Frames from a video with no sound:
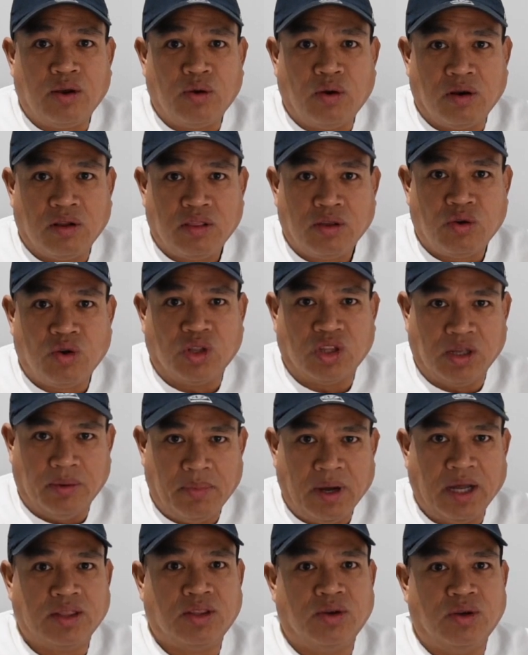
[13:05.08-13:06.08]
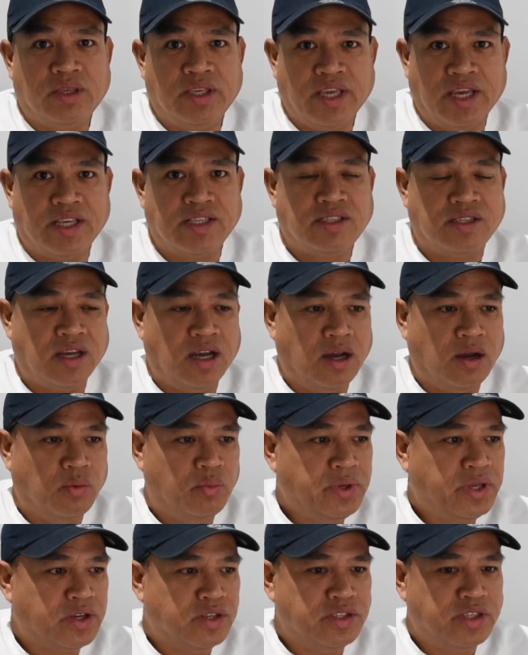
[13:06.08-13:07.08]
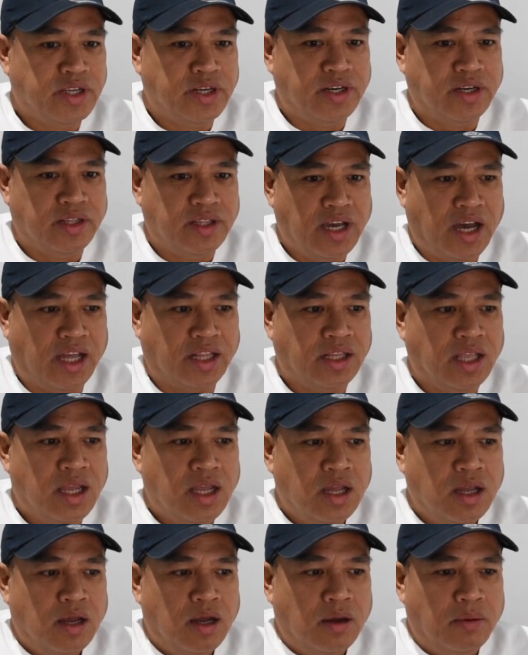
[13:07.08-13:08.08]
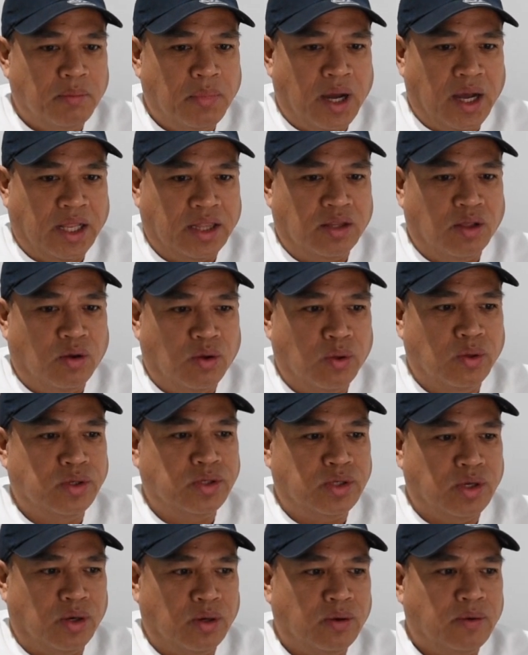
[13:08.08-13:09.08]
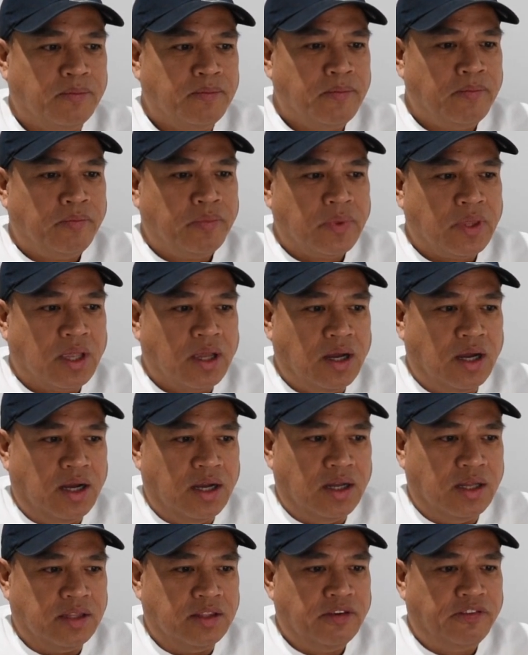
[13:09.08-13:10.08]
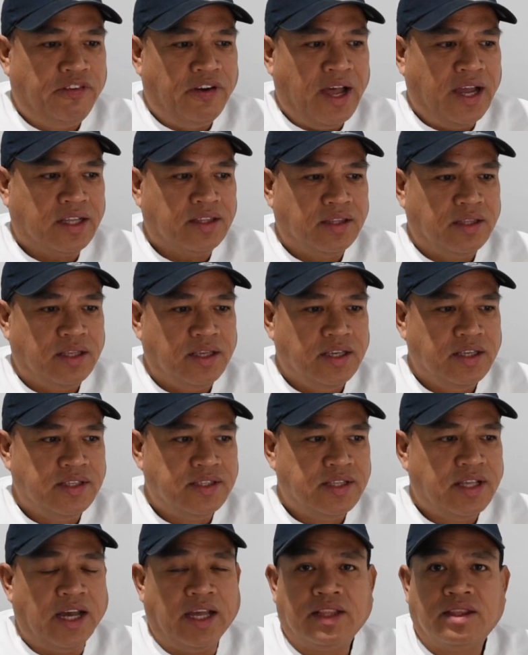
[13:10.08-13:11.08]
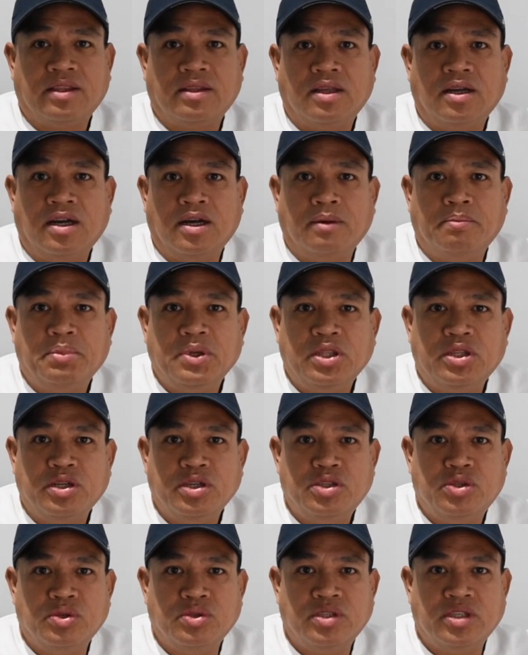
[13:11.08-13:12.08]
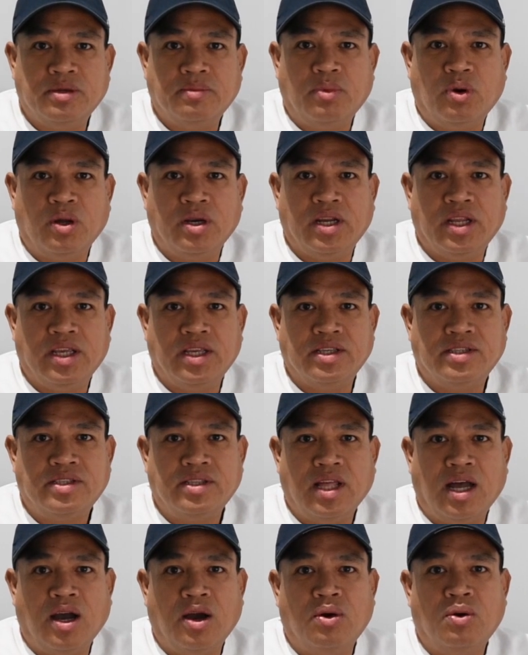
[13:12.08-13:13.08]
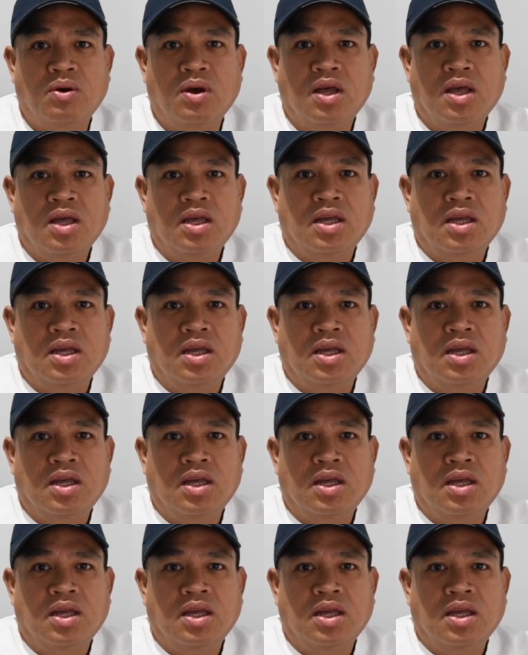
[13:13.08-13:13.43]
North Cotabato. Yes, we consider that, but also the fact is that Peter Jun Simon is now